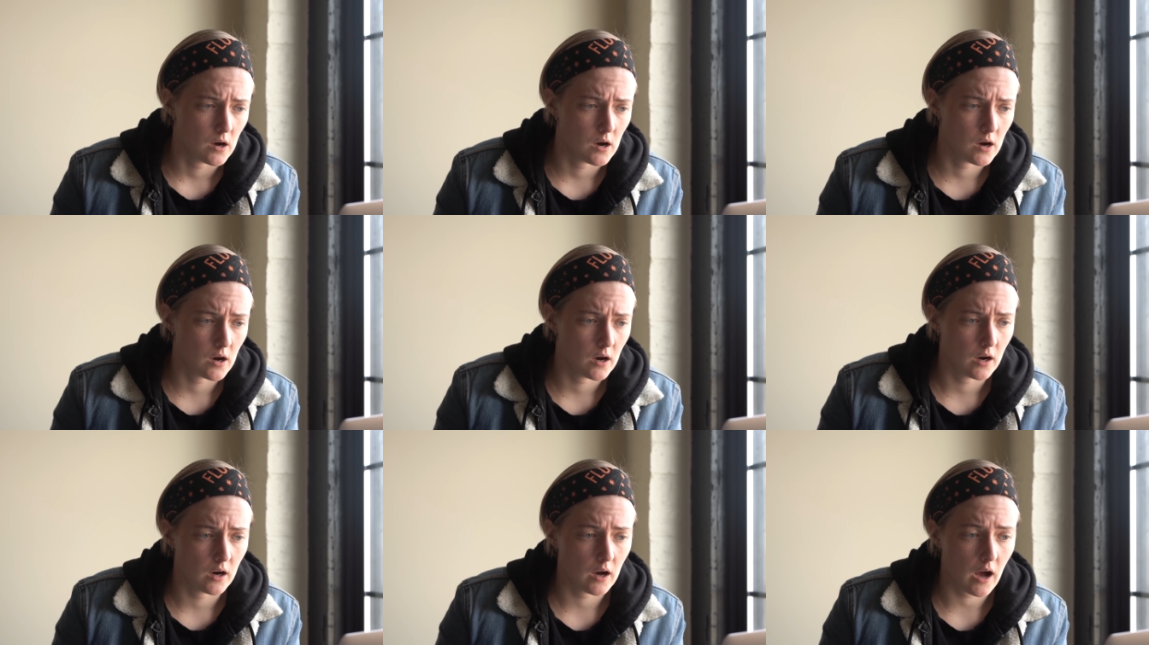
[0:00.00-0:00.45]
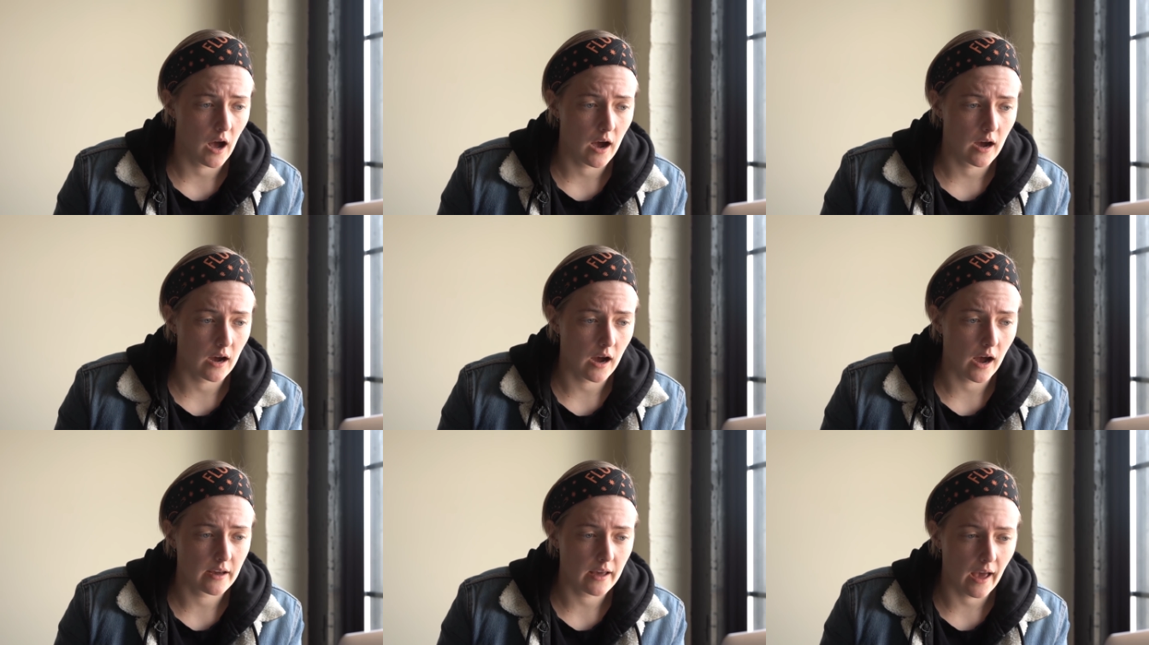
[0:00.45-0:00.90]
Uh,
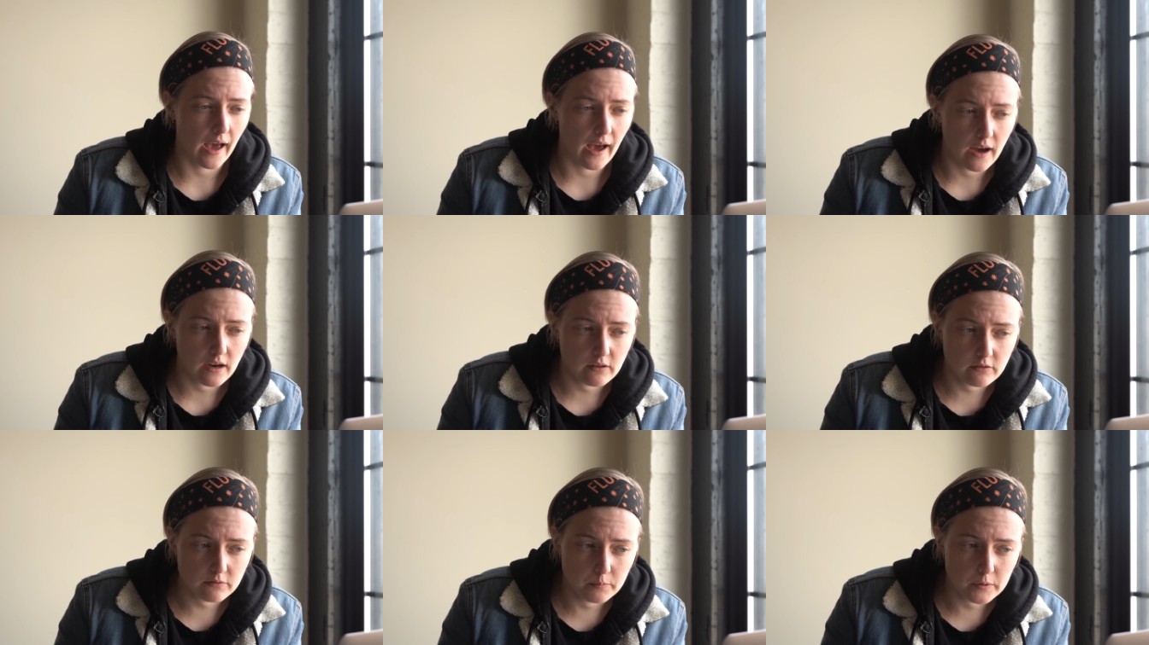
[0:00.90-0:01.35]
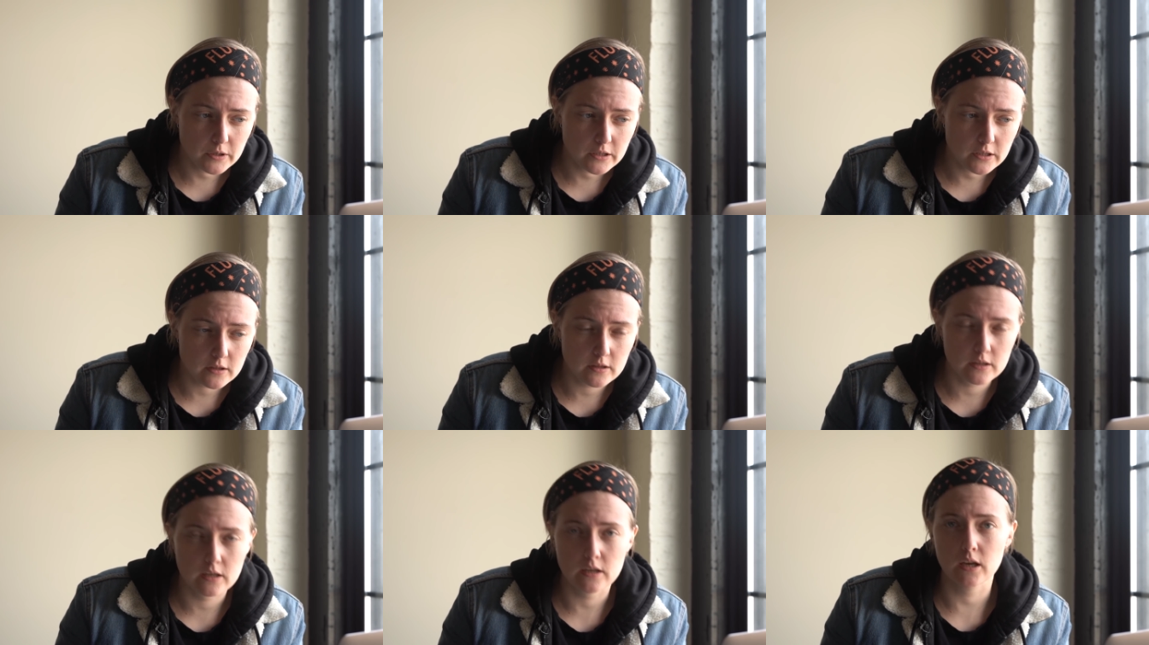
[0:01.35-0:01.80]
I have
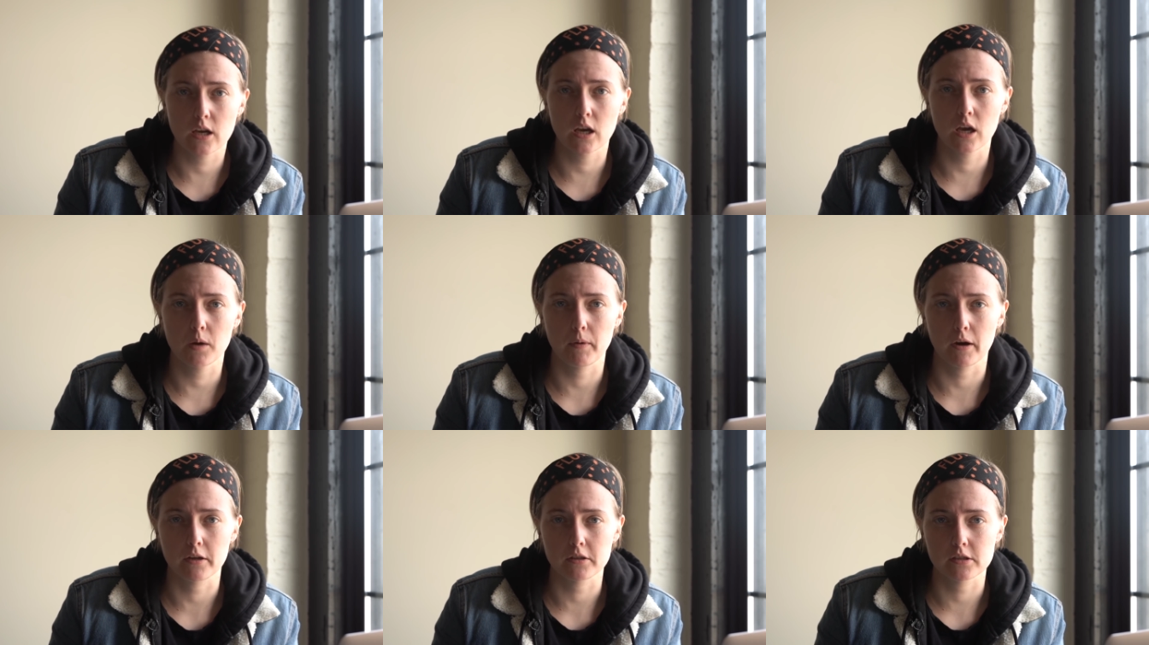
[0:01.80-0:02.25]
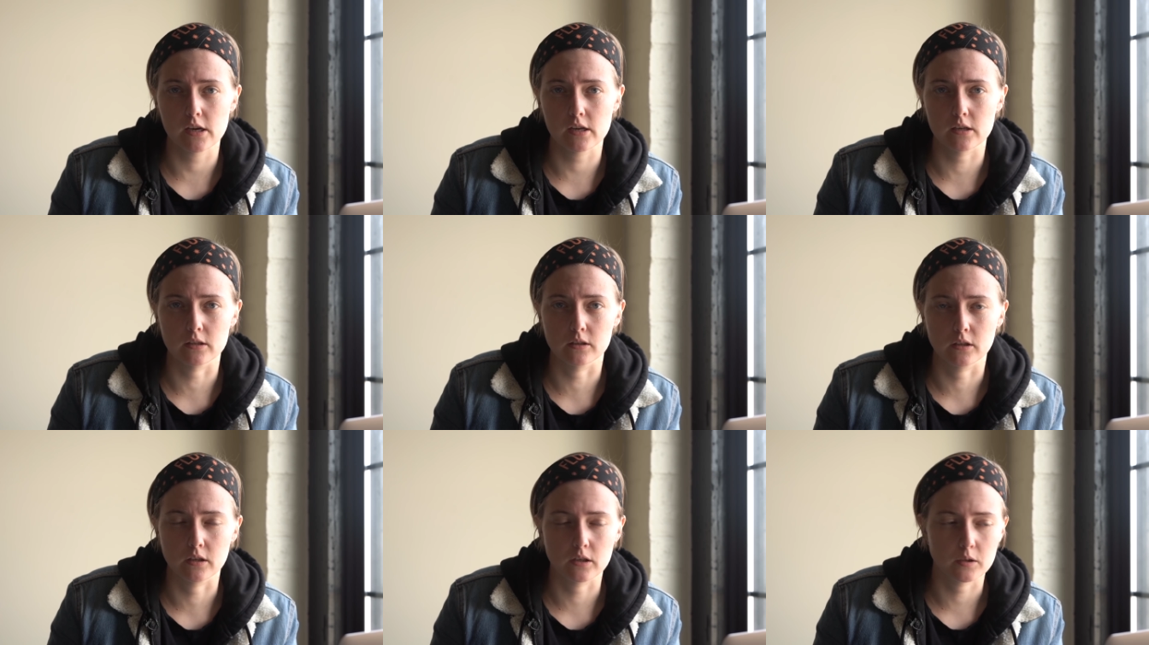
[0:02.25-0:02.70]
been thinking about that
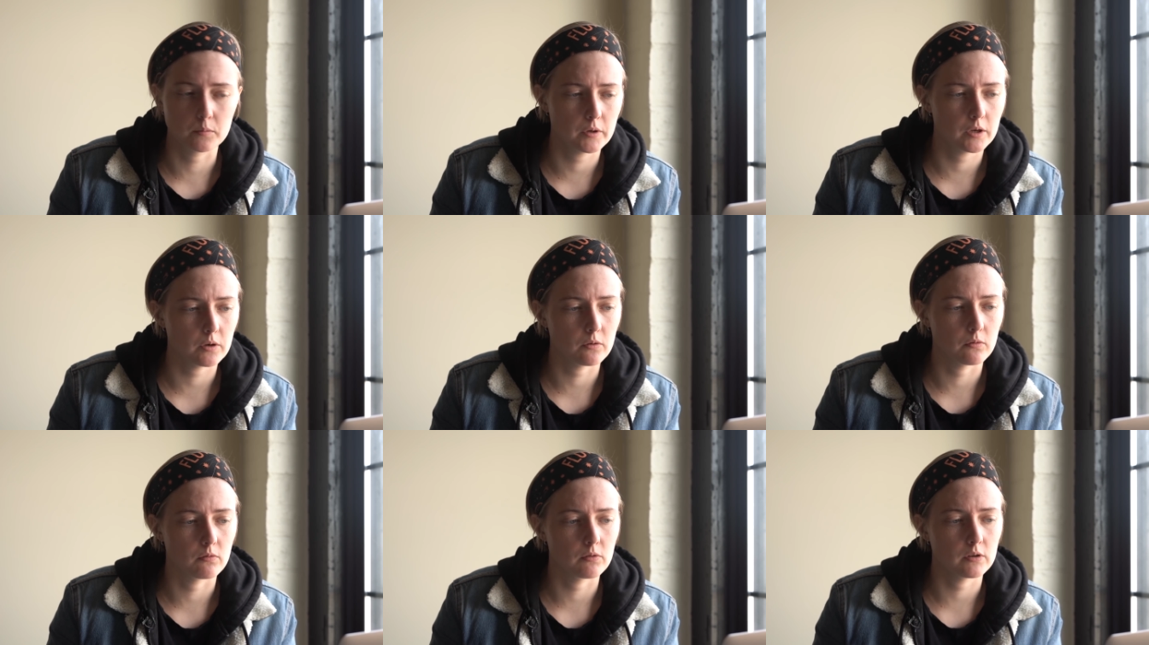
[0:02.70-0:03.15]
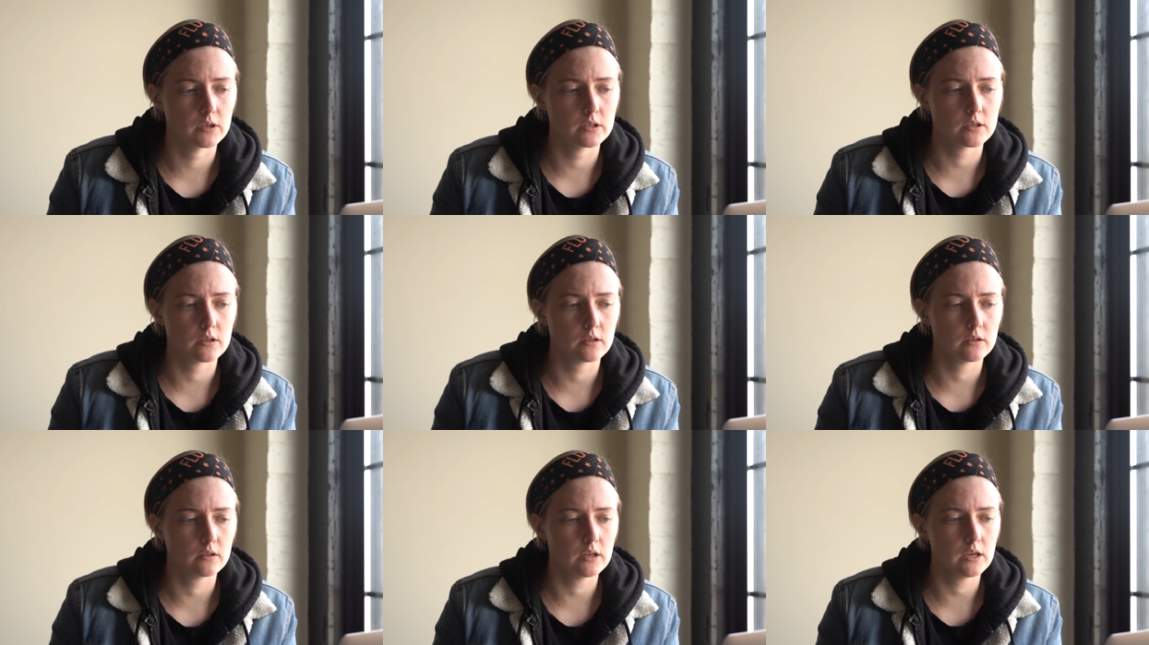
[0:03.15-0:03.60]
a little bit
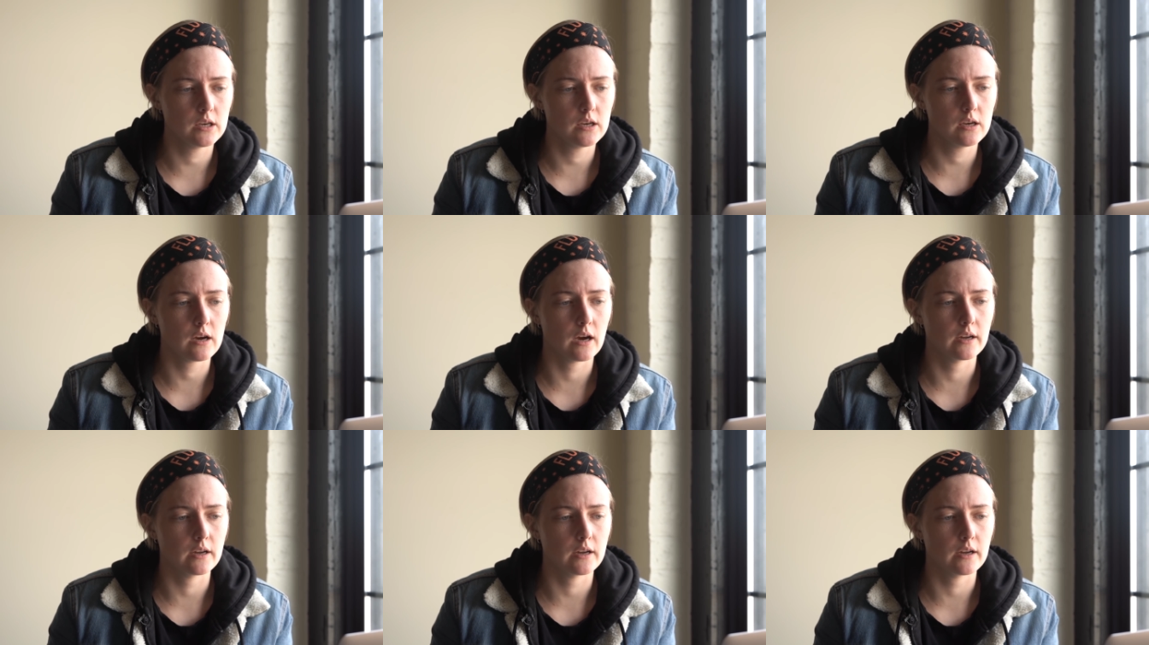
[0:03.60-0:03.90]
recently.